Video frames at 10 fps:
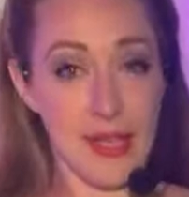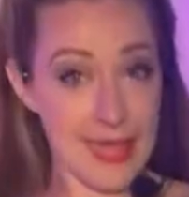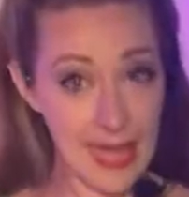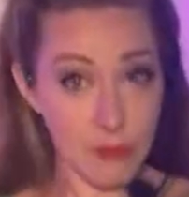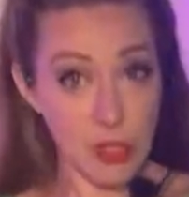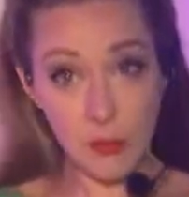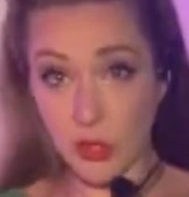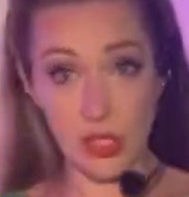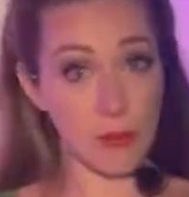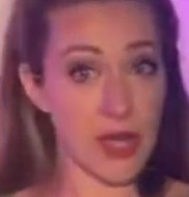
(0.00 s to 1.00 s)
And I'm just
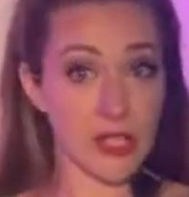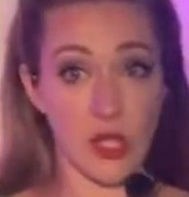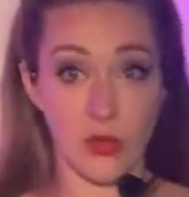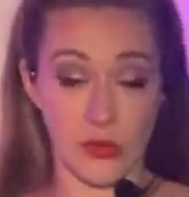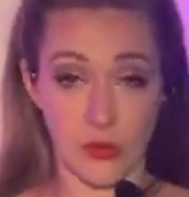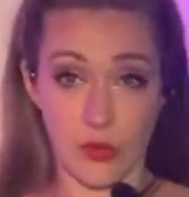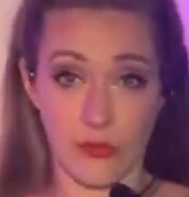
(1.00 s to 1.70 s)
pushing my toes to the